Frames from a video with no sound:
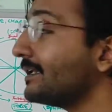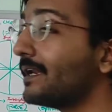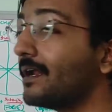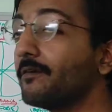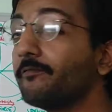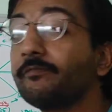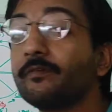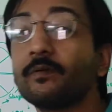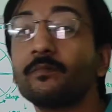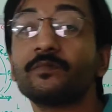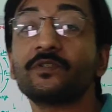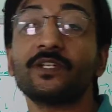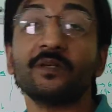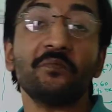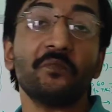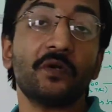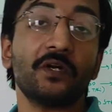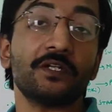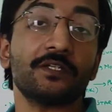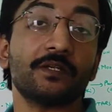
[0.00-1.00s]
derived from
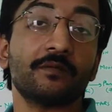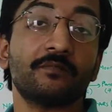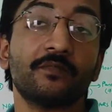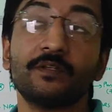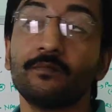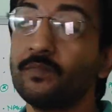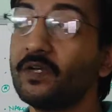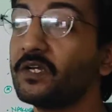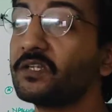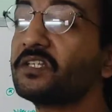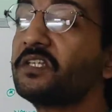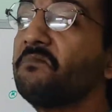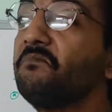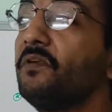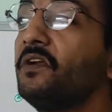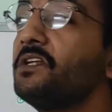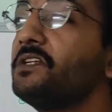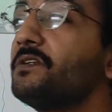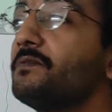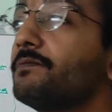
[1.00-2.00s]
symbolism, because
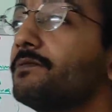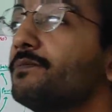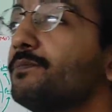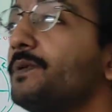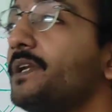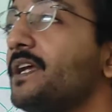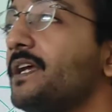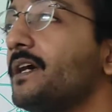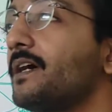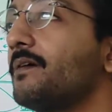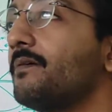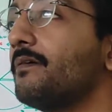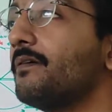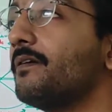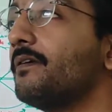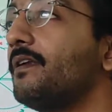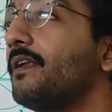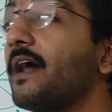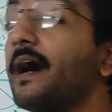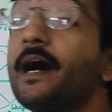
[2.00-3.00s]
symbolism play a
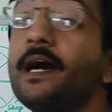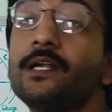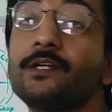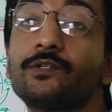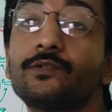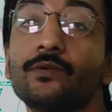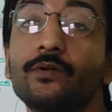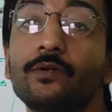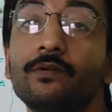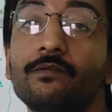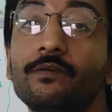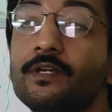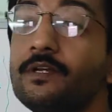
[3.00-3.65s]
large role.